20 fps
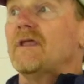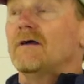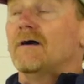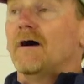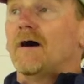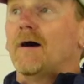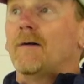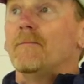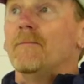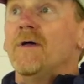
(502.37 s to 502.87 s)

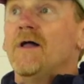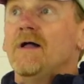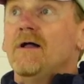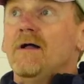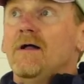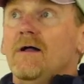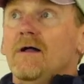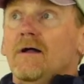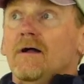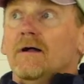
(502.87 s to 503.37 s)

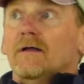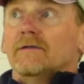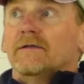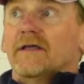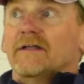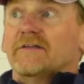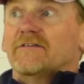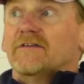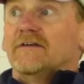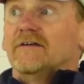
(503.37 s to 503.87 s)
I'd
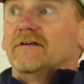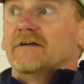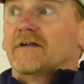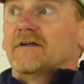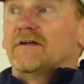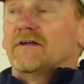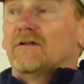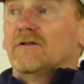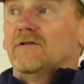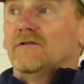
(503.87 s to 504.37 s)
like to
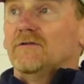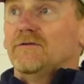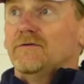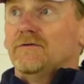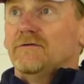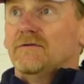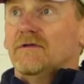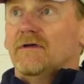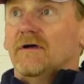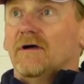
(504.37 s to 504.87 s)

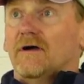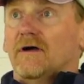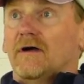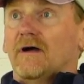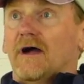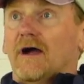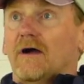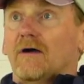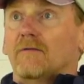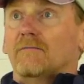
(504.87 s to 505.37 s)
conclude
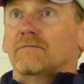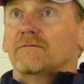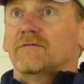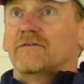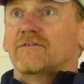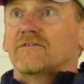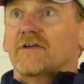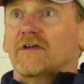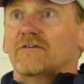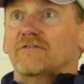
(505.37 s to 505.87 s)
our
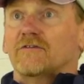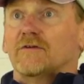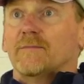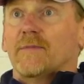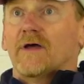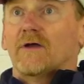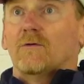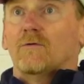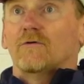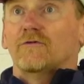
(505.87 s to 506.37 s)
discussion
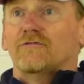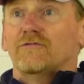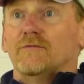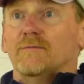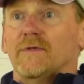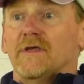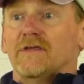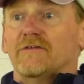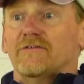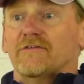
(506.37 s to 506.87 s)
about Horseshoe
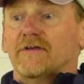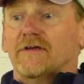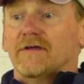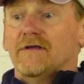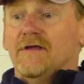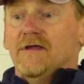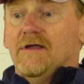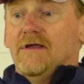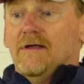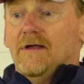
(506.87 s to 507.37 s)
Mesa
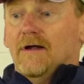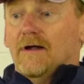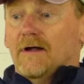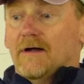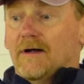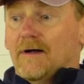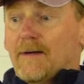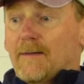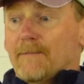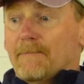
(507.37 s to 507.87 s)

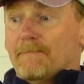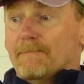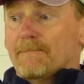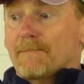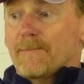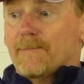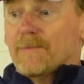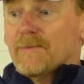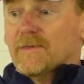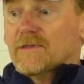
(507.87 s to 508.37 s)

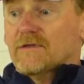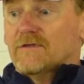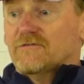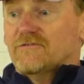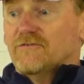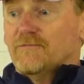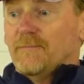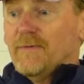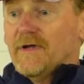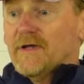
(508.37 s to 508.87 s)

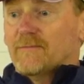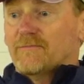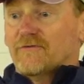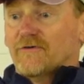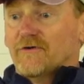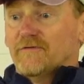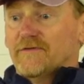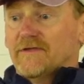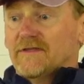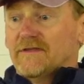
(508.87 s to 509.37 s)
just by
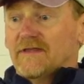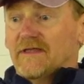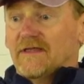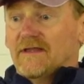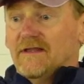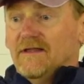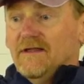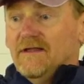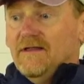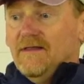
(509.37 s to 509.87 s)
observing that
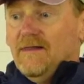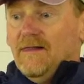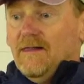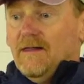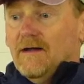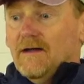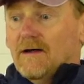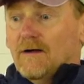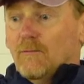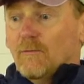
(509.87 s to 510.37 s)

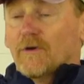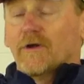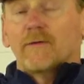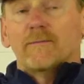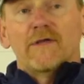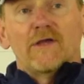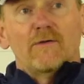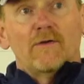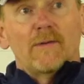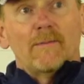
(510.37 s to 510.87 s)
we're going to
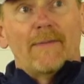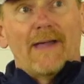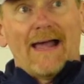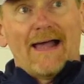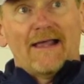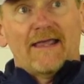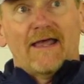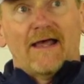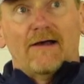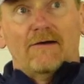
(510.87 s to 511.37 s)
be going
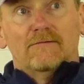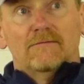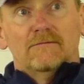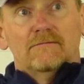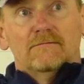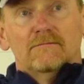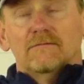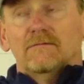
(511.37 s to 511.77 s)
back out